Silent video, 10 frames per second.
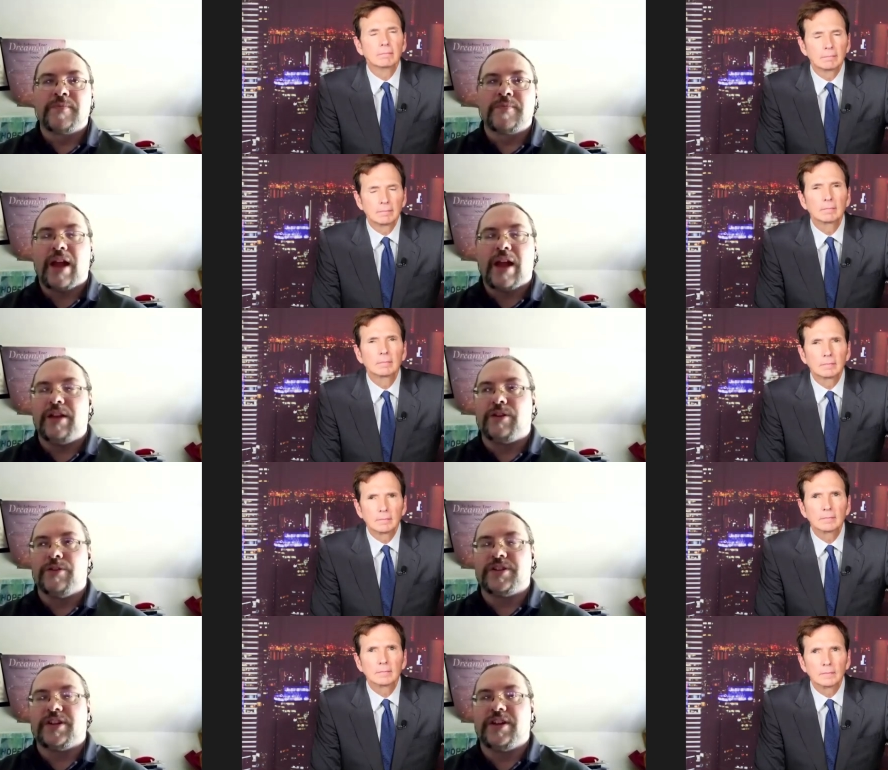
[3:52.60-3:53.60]
Speaker 1: And goes
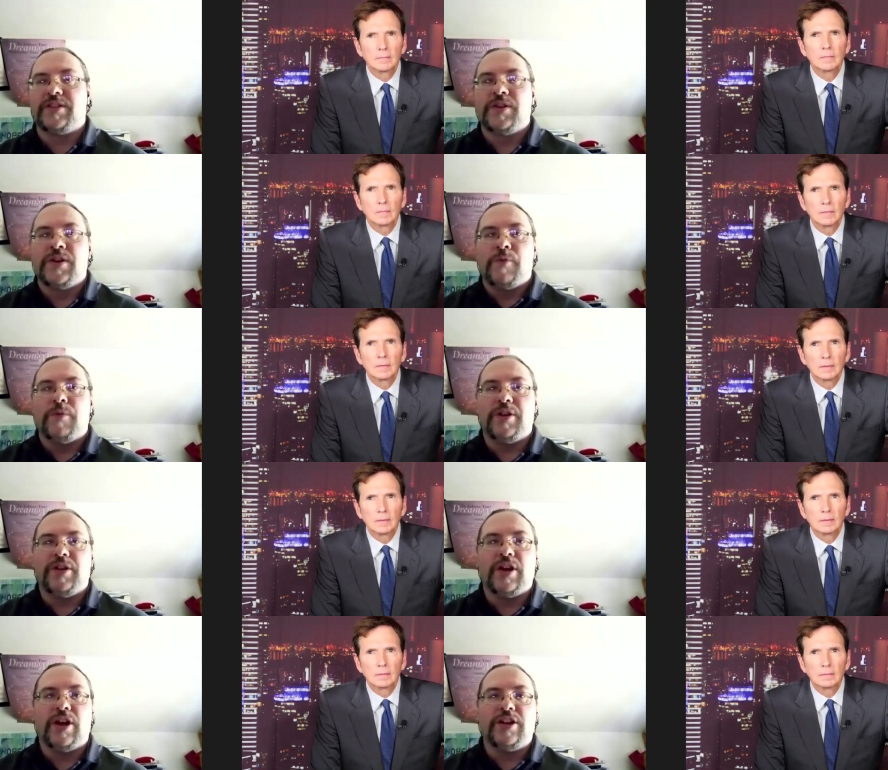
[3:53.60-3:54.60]
against what
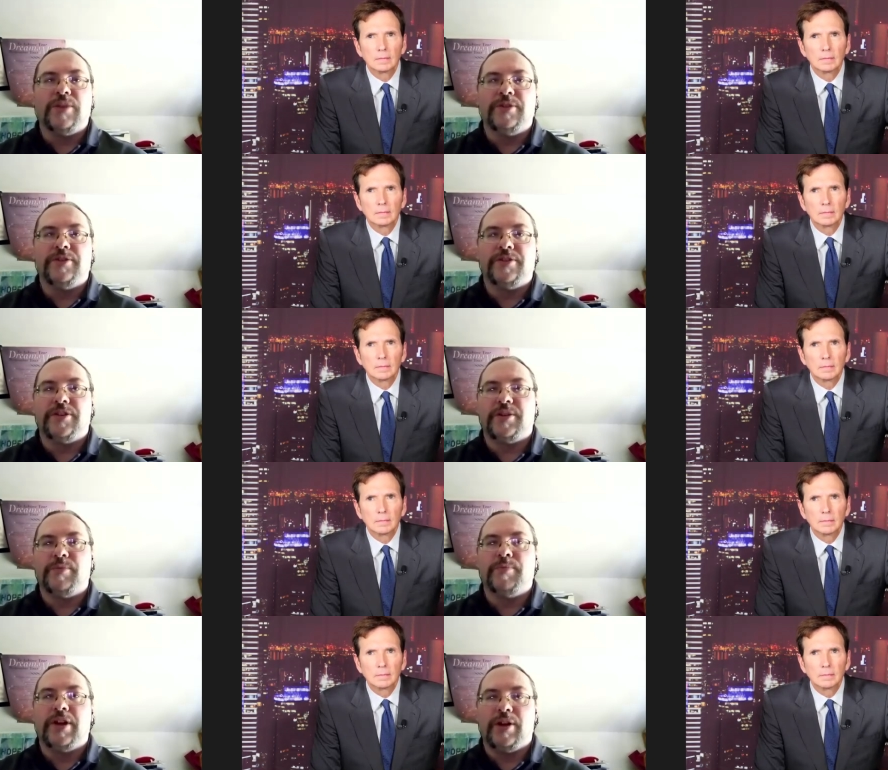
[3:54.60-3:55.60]
human
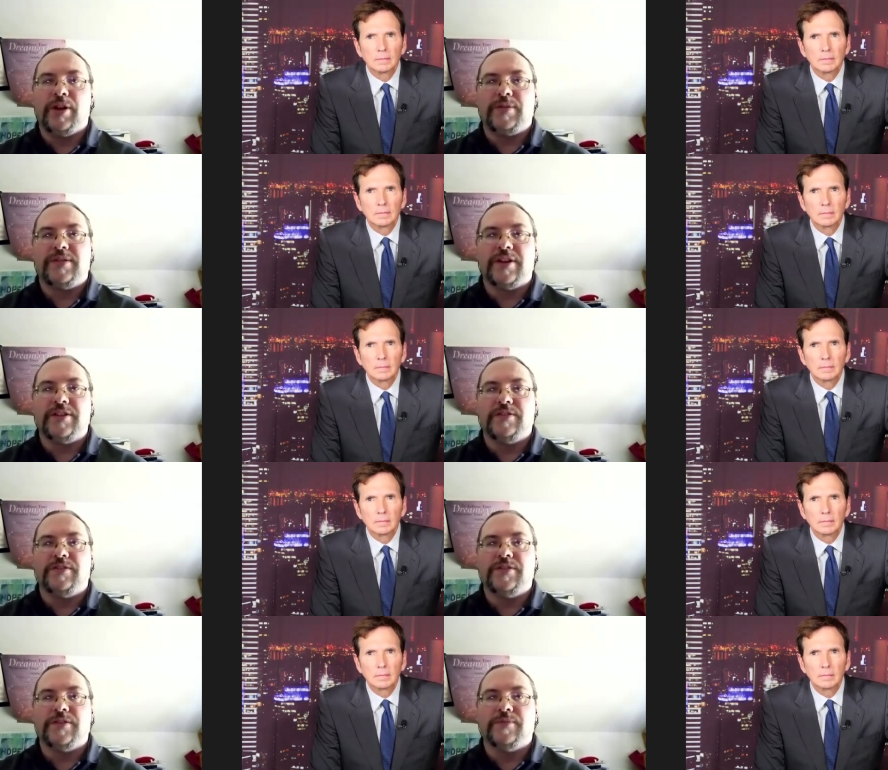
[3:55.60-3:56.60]
tradition tells you to
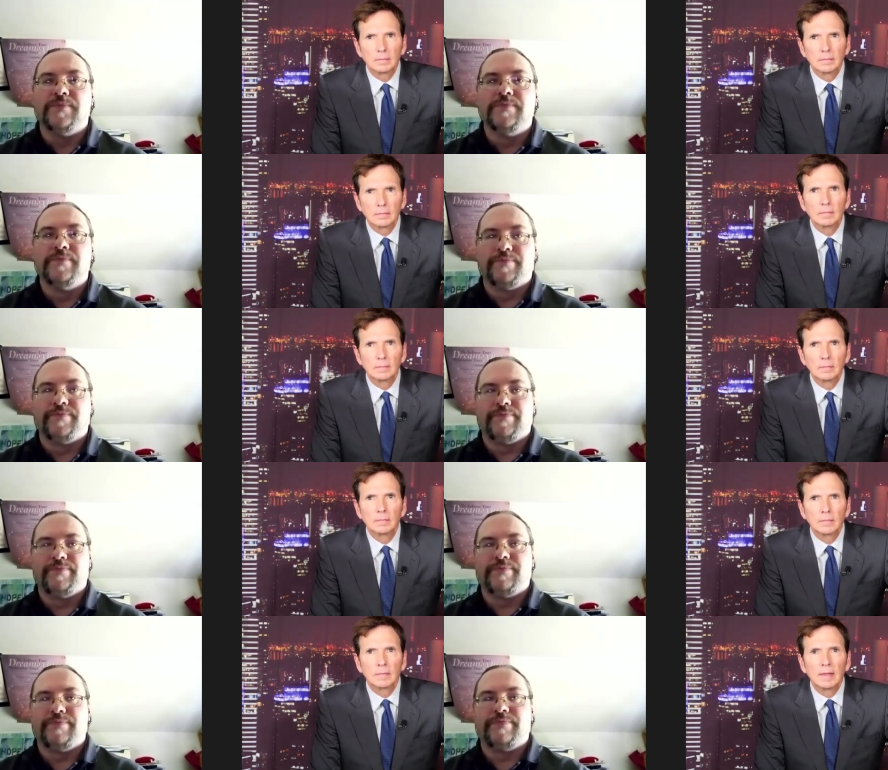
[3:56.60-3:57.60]
do.
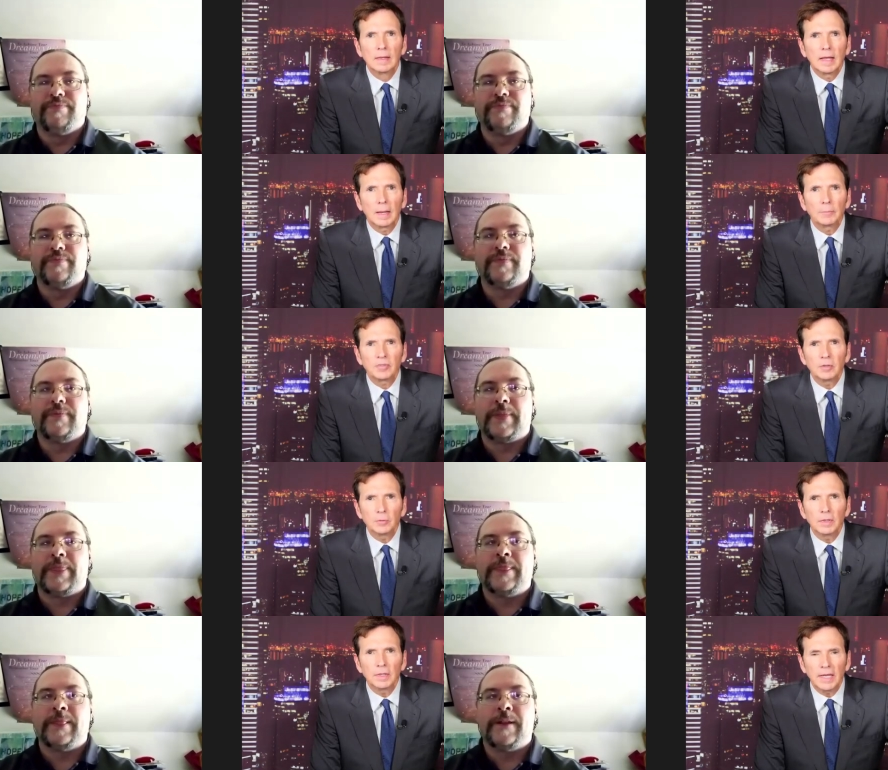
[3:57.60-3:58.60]

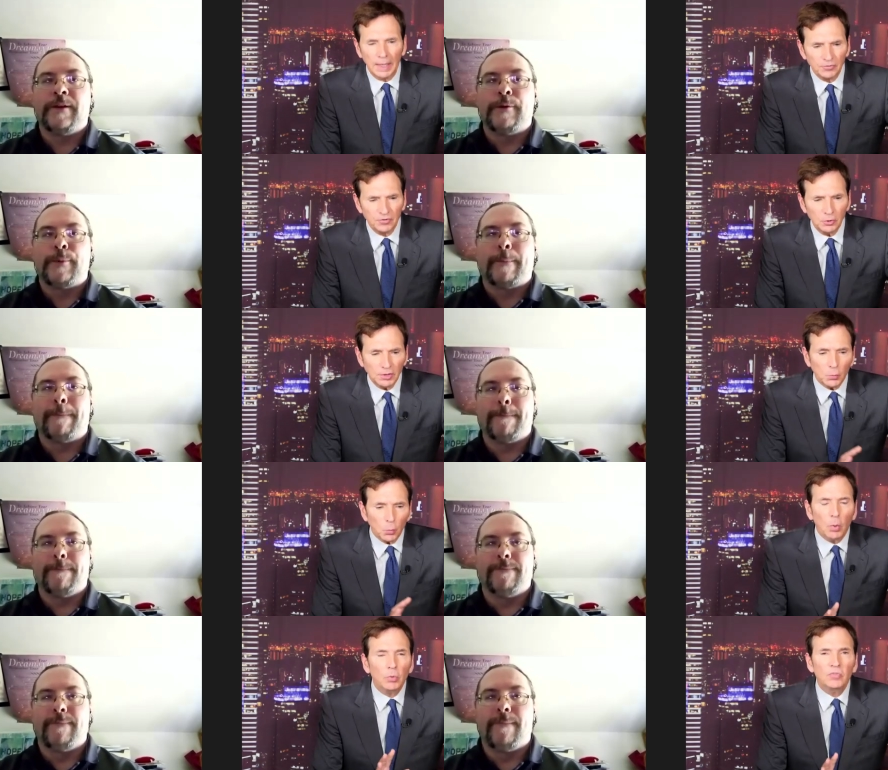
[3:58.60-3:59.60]
Speaker 2: Absolutely, absolutely.
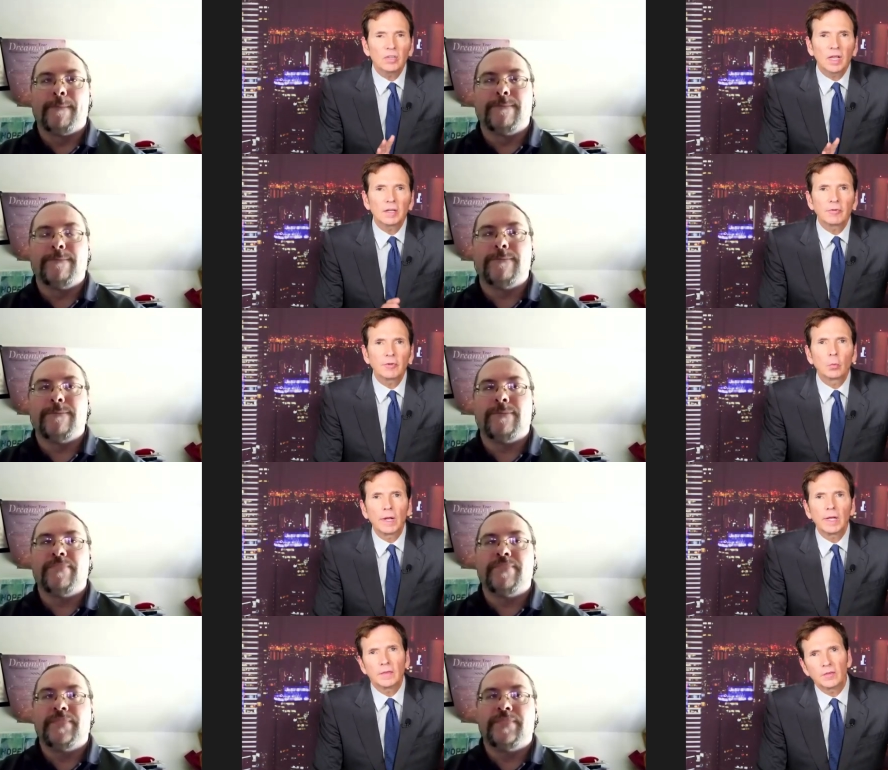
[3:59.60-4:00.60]
What was it like for you
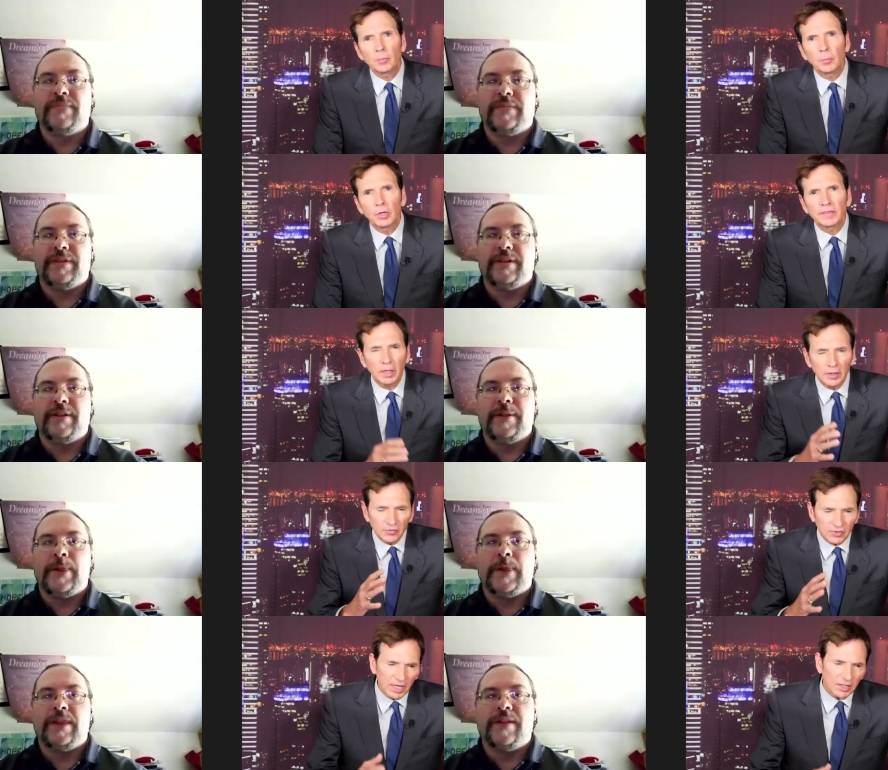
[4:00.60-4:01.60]
writing this book? Tell
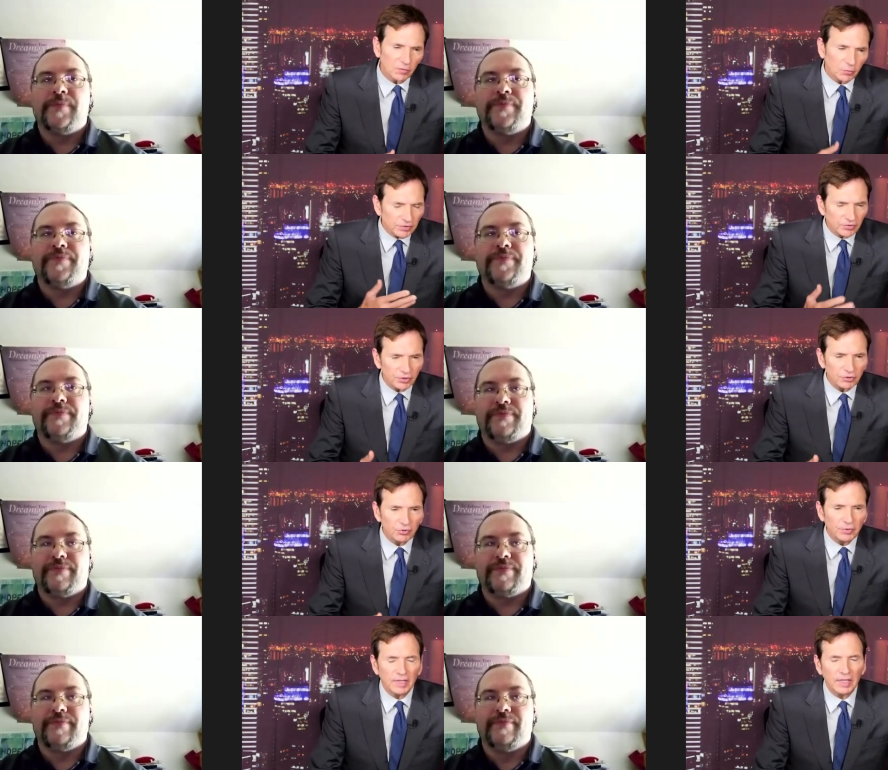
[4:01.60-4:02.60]
us the kind of
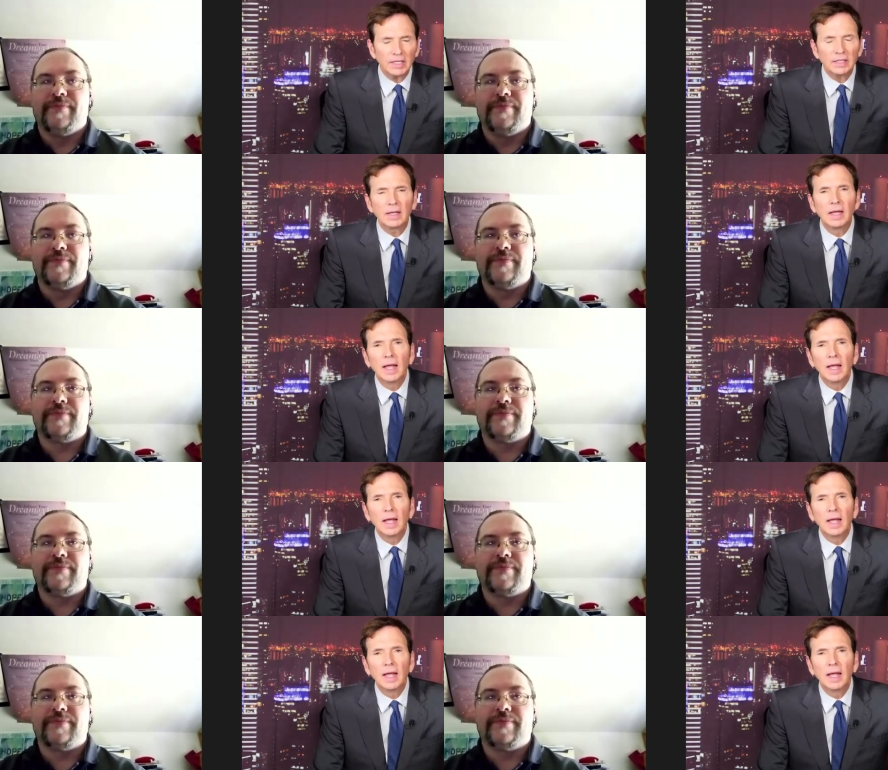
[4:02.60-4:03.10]
research you did